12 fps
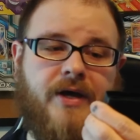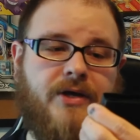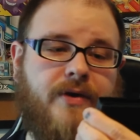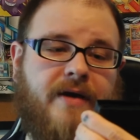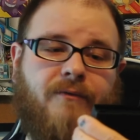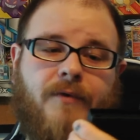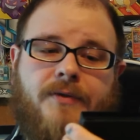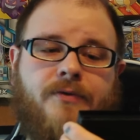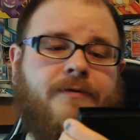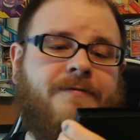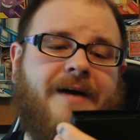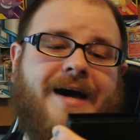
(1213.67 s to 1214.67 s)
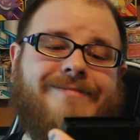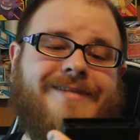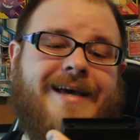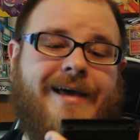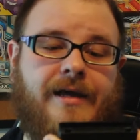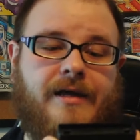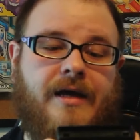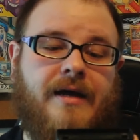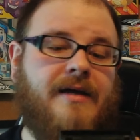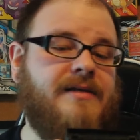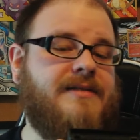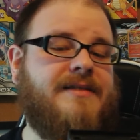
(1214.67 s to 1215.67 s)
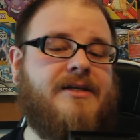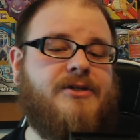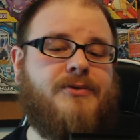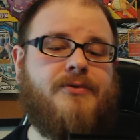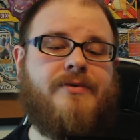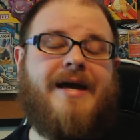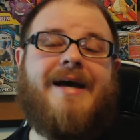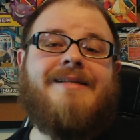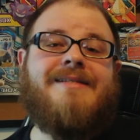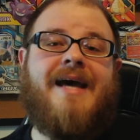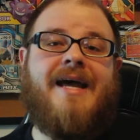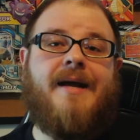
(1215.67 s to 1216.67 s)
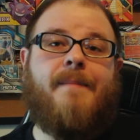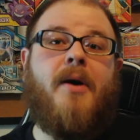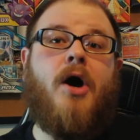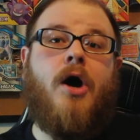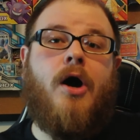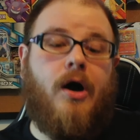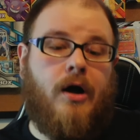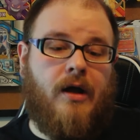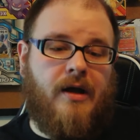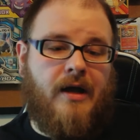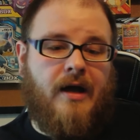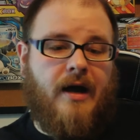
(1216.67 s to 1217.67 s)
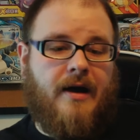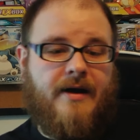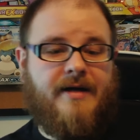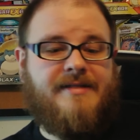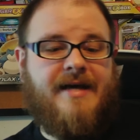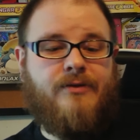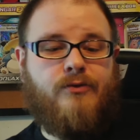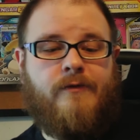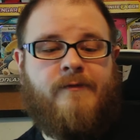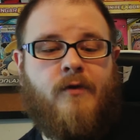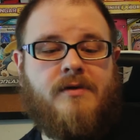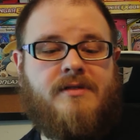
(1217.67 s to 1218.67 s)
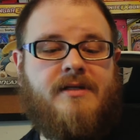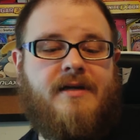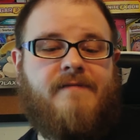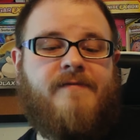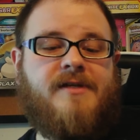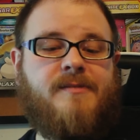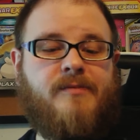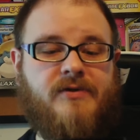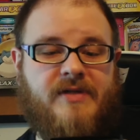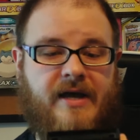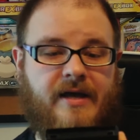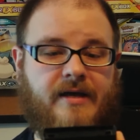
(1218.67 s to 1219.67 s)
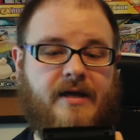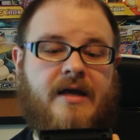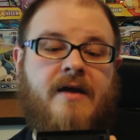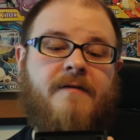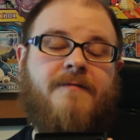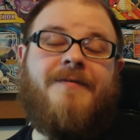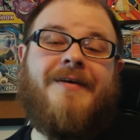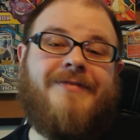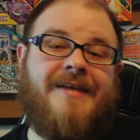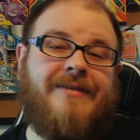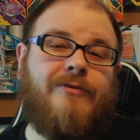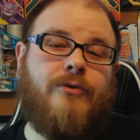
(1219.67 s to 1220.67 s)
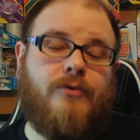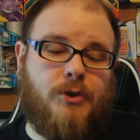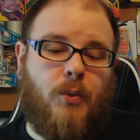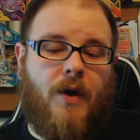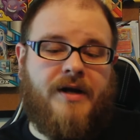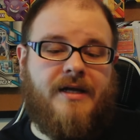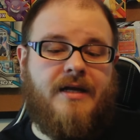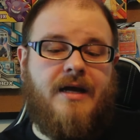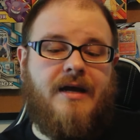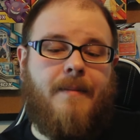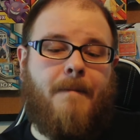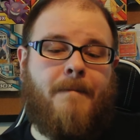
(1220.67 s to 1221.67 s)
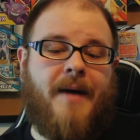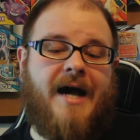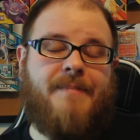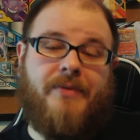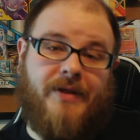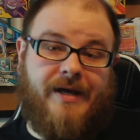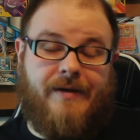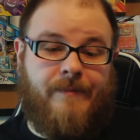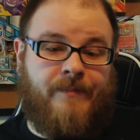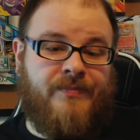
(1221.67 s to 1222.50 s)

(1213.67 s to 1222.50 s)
You have 1 through 5 Tank, 6 through 9 Tank Pong, 10 through 14 Invisible Tank, 15 through 20 Biplane,